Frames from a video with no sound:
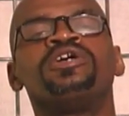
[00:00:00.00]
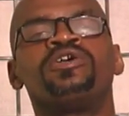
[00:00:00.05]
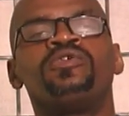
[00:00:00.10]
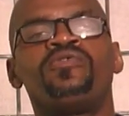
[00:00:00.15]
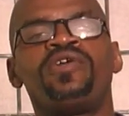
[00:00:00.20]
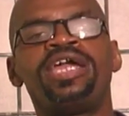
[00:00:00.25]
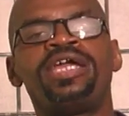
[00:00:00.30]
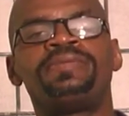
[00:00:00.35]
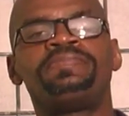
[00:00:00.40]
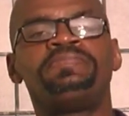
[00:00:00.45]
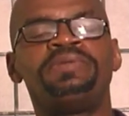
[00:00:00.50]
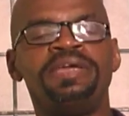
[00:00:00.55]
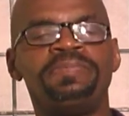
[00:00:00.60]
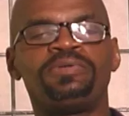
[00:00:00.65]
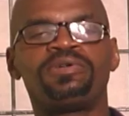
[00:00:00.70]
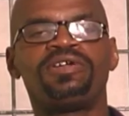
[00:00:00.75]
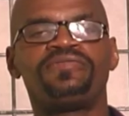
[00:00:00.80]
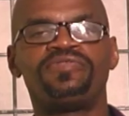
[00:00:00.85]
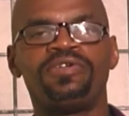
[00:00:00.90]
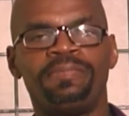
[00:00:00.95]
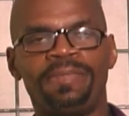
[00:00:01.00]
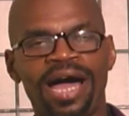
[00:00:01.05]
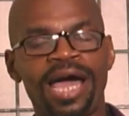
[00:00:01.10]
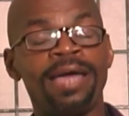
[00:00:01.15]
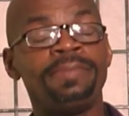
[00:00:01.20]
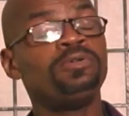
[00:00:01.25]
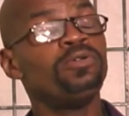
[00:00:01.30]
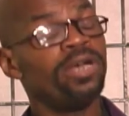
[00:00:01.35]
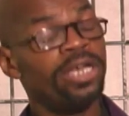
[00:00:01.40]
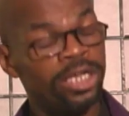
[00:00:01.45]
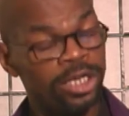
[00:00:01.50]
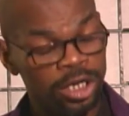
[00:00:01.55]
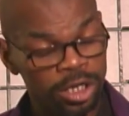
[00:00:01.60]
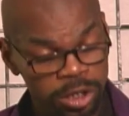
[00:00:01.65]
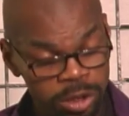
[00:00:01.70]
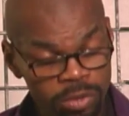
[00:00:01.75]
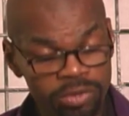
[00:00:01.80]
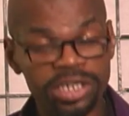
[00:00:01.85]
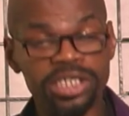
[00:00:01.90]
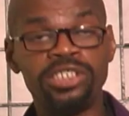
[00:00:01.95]
great people of the Bible,
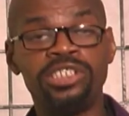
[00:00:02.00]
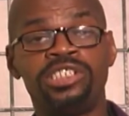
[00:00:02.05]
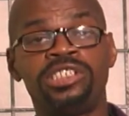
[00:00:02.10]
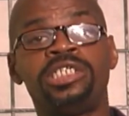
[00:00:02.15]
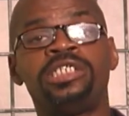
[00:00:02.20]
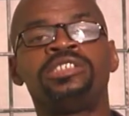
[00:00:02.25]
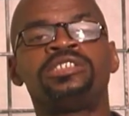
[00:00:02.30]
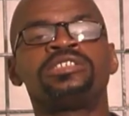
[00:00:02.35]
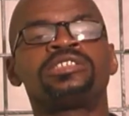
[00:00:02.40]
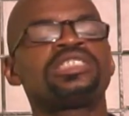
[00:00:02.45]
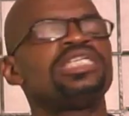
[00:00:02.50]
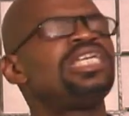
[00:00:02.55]
including Jesus,